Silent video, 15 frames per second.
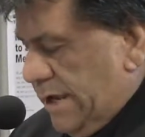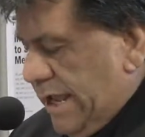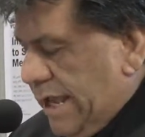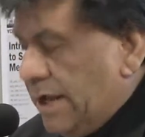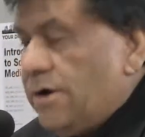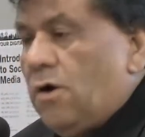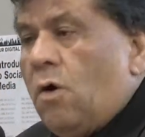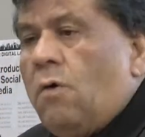
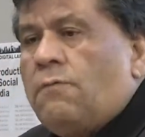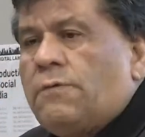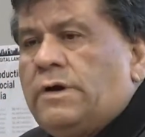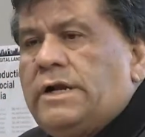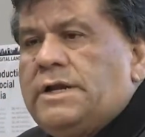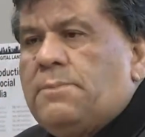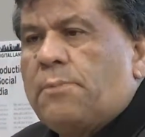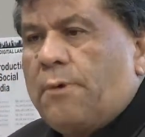An
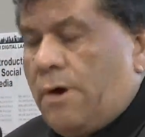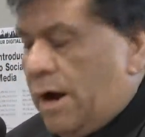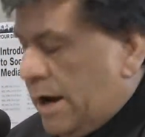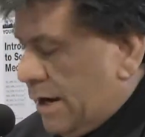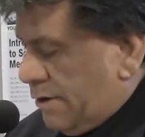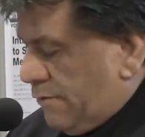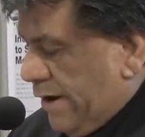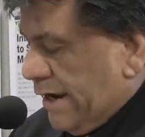overly
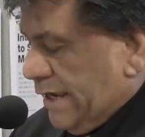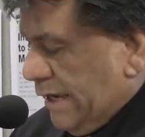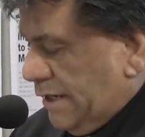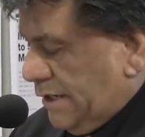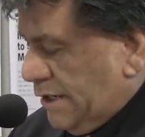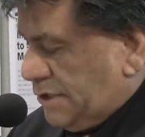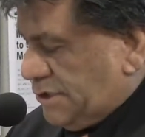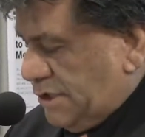broad
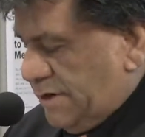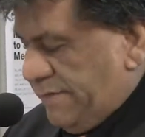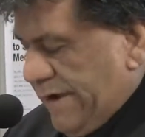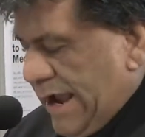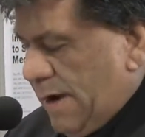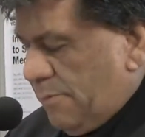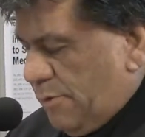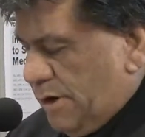recognition of
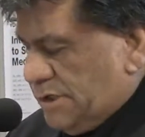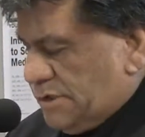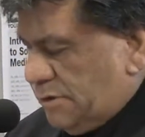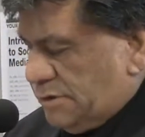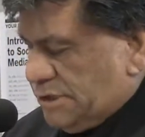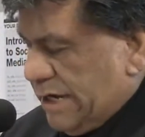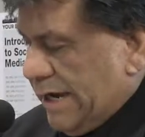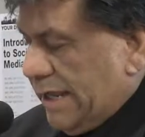Aboriginal
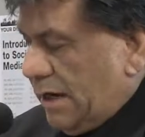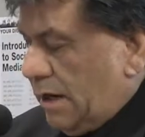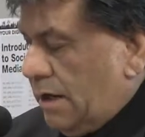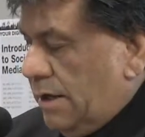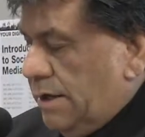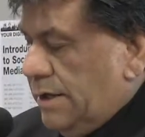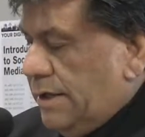title